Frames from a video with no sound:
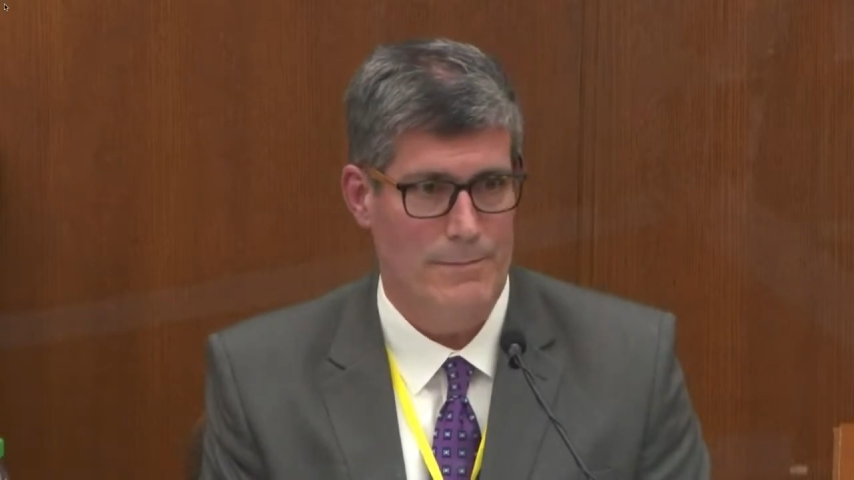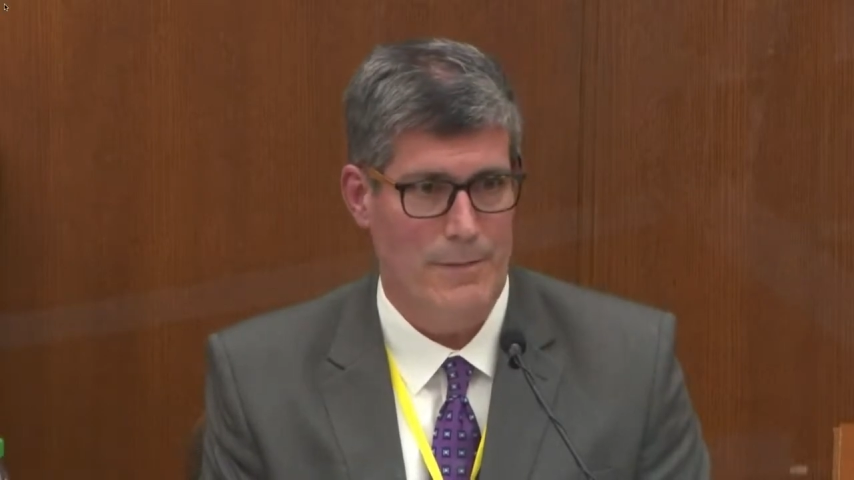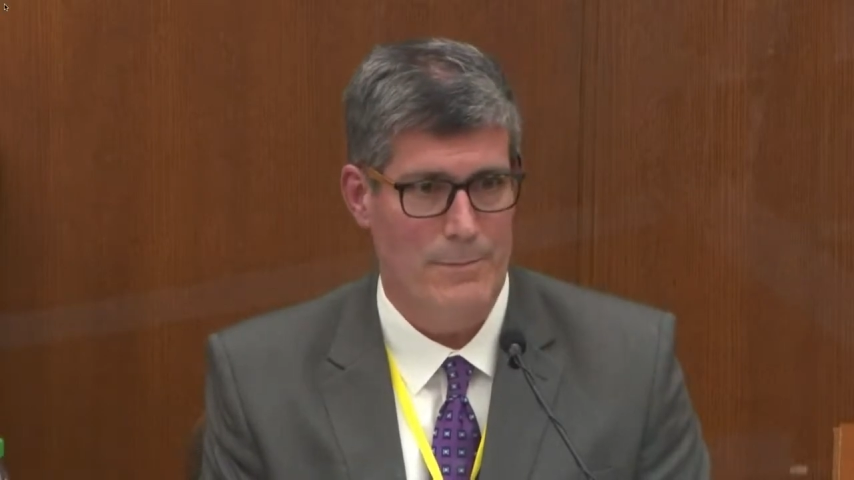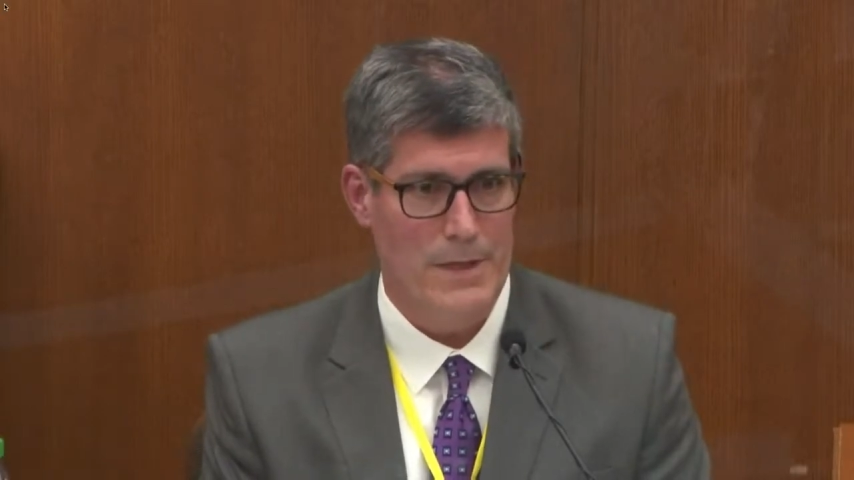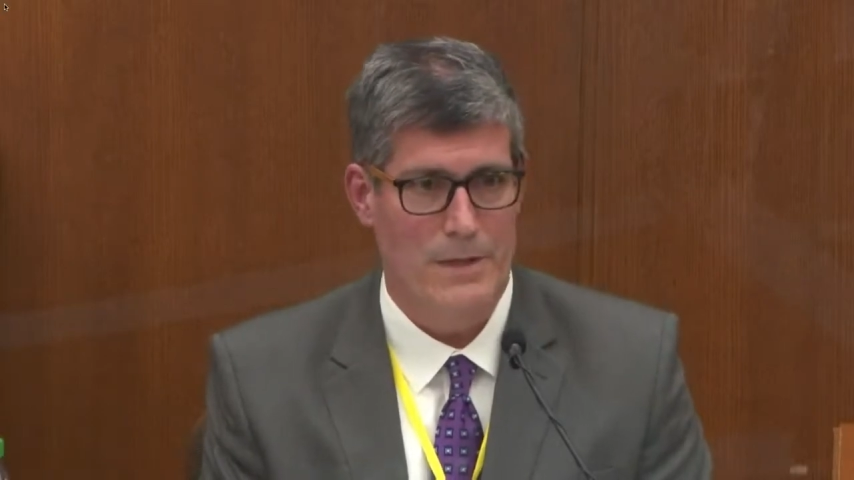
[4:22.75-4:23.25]

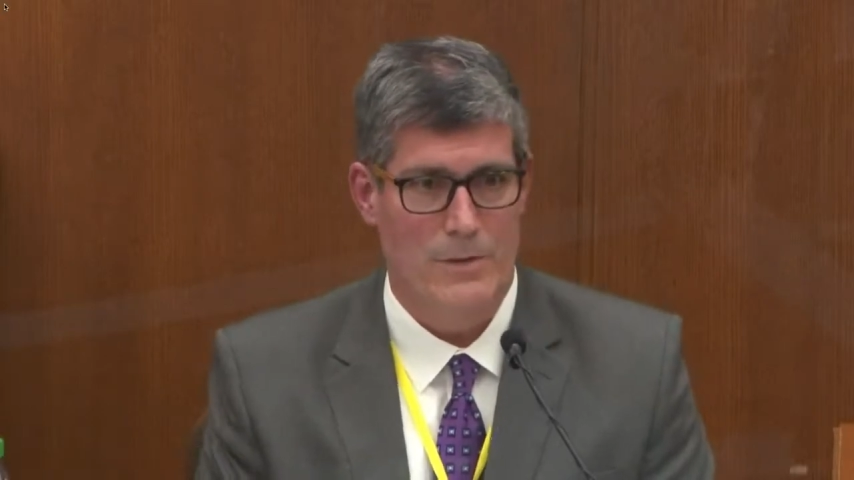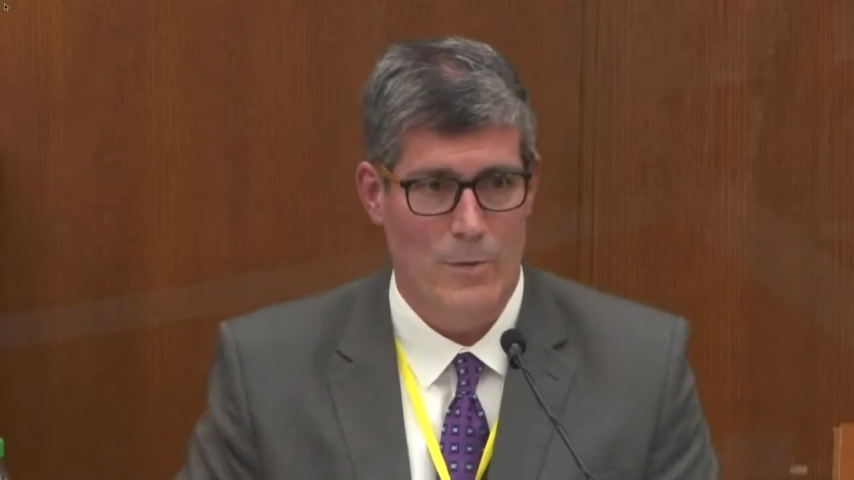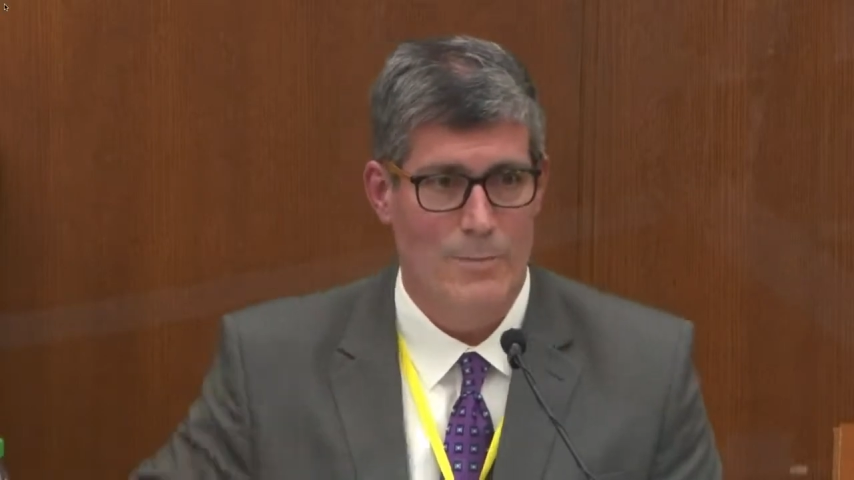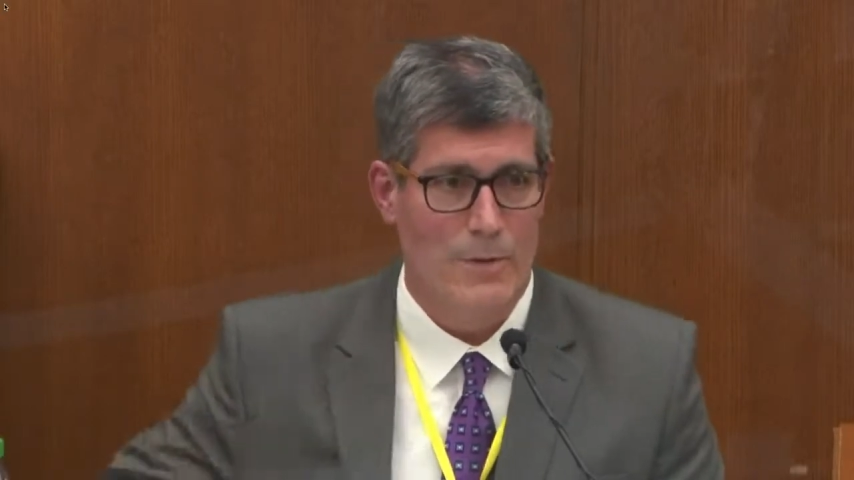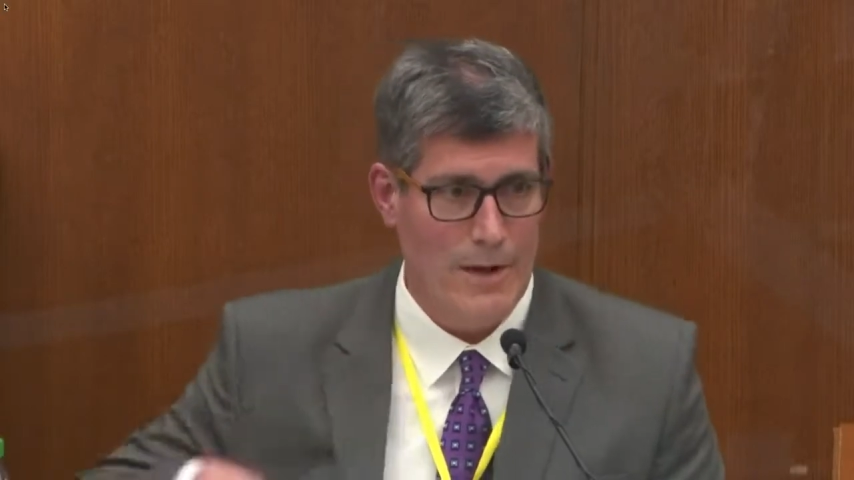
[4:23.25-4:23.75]
meaning your
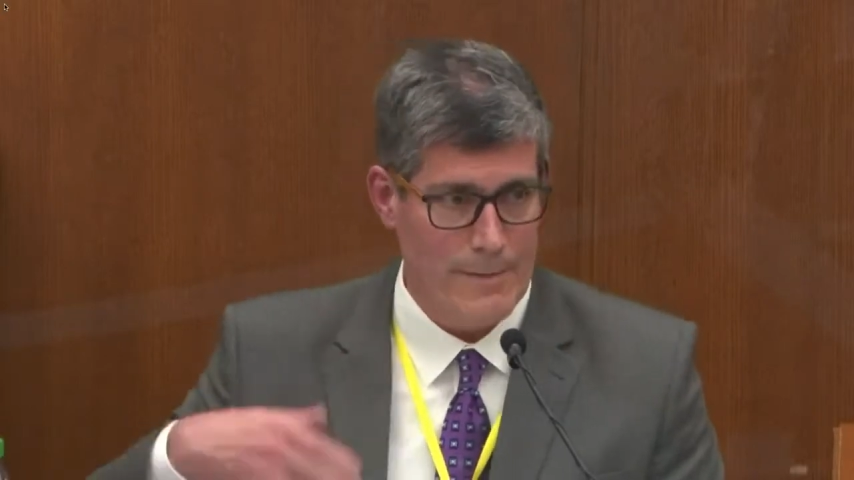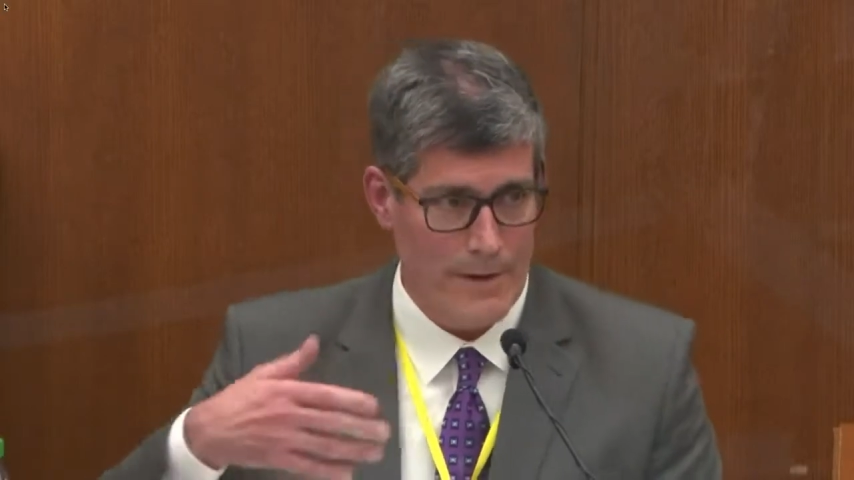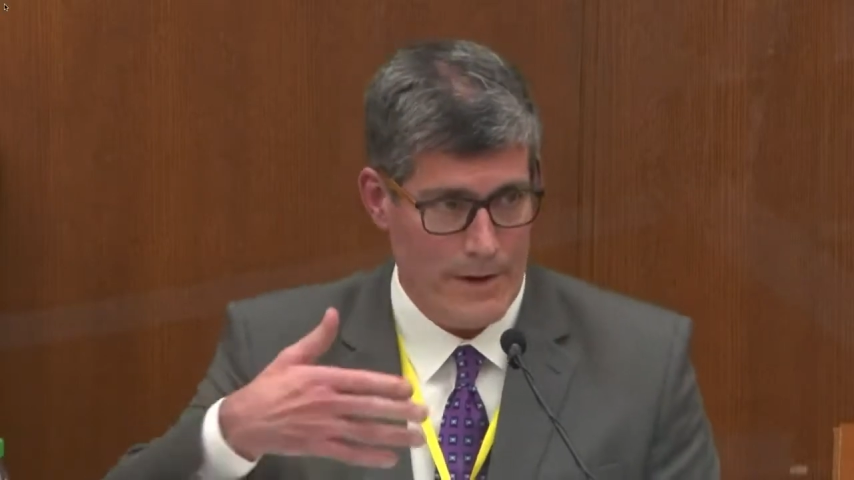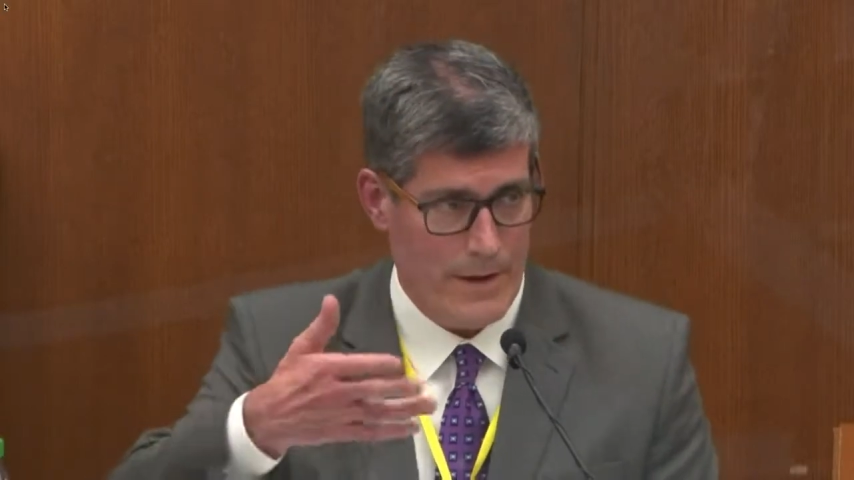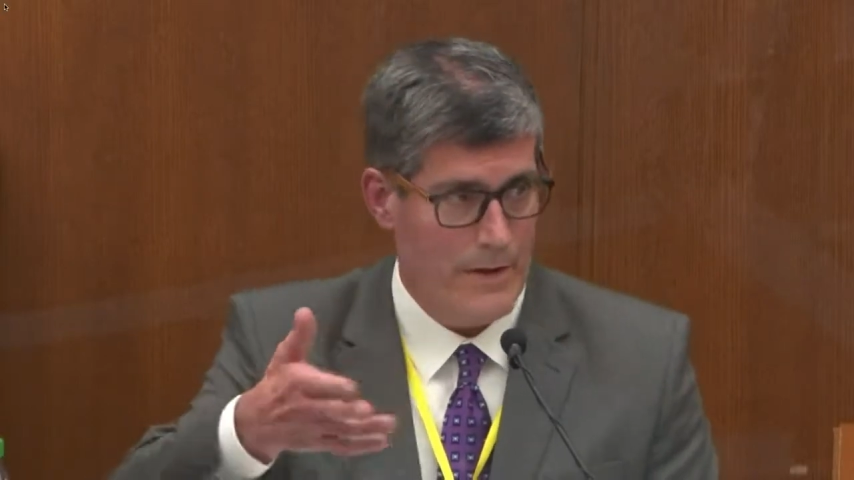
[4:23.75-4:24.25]
primary care